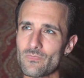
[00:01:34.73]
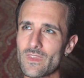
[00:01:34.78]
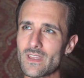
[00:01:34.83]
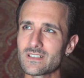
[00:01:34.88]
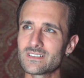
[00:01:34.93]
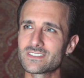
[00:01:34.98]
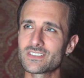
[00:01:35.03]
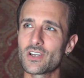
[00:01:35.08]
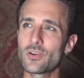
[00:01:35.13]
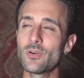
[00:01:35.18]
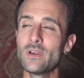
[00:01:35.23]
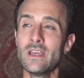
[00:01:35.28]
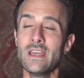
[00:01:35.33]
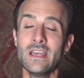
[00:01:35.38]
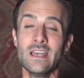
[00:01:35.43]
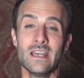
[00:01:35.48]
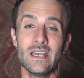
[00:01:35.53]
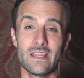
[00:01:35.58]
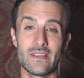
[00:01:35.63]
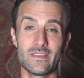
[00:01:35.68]
So
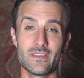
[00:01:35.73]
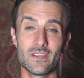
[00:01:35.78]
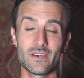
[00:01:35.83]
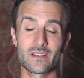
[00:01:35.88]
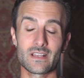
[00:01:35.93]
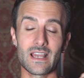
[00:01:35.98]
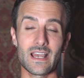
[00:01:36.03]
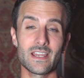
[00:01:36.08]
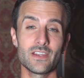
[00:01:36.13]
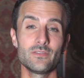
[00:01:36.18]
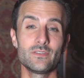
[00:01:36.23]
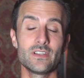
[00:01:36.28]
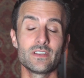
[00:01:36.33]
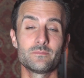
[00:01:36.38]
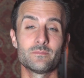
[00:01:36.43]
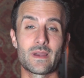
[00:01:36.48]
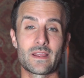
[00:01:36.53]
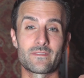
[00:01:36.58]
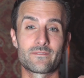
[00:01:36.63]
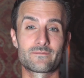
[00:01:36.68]
the guy who did
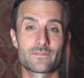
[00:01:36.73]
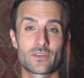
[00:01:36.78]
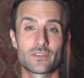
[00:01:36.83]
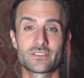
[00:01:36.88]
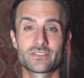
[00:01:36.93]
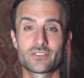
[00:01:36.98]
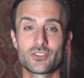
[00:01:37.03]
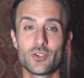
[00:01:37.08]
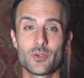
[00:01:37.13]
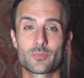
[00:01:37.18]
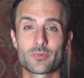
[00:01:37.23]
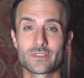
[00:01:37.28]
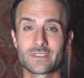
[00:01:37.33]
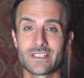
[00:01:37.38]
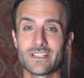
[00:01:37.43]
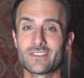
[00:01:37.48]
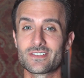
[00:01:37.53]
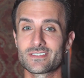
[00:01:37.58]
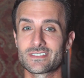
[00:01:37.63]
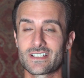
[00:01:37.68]
my first 2
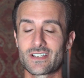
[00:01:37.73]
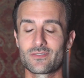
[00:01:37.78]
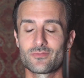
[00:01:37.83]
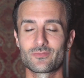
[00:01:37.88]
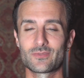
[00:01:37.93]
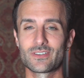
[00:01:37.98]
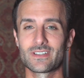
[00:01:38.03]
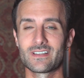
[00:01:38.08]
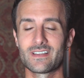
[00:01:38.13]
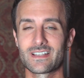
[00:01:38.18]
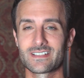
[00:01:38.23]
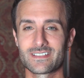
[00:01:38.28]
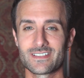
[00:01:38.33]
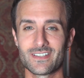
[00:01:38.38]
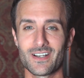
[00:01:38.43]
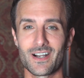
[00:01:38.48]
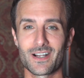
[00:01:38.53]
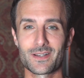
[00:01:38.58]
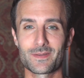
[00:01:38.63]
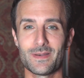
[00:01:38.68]
procedures, I don't really like to
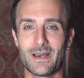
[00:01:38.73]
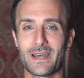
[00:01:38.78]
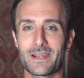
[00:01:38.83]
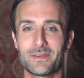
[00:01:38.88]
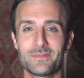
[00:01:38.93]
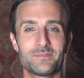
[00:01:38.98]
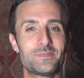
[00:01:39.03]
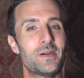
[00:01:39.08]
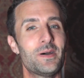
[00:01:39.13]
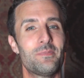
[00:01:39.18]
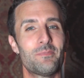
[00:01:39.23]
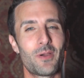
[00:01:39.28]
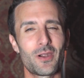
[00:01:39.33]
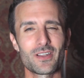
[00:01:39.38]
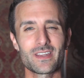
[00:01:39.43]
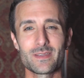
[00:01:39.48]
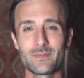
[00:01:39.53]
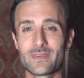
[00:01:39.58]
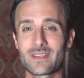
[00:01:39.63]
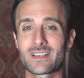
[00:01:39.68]
talk about him,
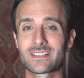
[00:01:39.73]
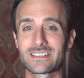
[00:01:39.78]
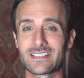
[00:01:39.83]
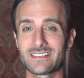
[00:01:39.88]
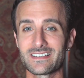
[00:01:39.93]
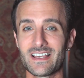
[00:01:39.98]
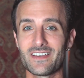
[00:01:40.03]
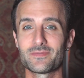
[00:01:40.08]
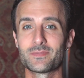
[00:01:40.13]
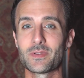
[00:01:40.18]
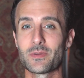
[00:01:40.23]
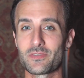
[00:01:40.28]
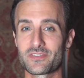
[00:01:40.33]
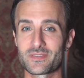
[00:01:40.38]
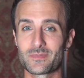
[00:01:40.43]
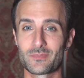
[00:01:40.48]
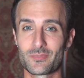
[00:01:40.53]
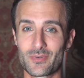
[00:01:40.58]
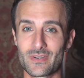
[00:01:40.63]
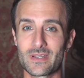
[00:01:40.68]
partly because he left me with
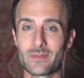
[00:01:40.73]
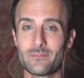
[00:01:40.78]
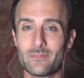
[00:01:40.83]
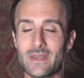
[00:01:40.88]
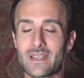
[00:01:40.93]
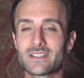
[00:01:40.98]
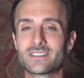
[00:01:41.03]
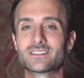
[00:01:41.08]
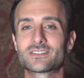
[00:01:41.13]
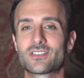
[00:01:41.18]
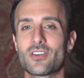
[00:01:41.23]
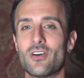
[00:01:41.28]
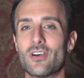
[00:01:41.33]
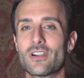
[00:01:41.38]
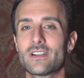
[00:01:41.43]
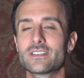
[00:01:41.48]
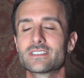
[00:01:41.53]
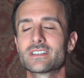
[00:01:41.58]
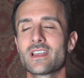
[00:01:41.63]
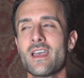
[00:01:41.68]
some pretty big
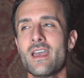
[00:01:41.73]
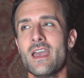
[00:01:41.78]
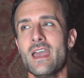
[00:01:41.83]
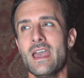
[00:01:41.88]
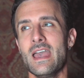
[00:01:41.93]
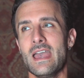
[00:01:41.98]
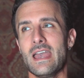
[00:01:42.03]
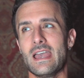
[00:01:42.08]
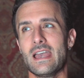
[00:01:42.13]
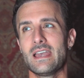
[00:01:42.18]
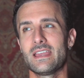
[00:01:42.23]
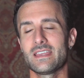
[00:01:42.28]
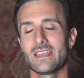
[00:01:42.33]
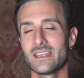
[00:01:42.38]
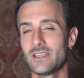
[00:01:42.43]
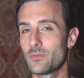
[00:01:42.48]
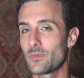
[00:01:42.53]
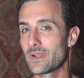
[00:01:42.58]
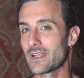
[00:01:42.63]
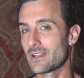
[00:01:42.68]
scars.
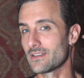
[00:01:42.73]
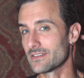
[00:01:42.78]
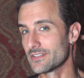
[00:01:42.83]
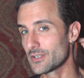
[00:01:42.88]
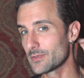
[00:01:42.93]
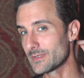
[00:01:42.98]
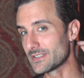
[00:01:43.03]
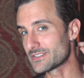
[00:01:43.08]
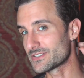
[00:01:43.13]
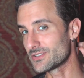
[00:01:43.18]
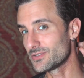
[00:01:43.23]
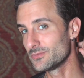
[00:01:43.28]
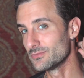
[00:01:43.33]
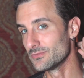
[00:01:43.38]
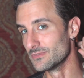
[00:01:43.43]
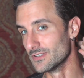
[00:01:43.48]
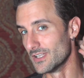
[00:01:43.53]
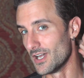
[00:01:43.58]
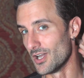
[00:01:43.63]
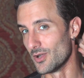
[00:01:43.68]
He went a little bit too
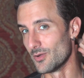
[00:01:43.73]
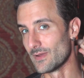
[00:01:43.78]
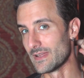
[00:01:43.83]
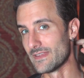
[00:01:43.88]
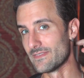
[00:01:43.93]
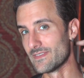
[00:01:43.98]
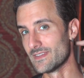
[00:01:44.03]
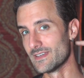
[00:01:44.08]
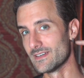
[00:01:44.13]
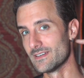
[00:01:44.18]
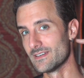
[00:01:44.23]
low and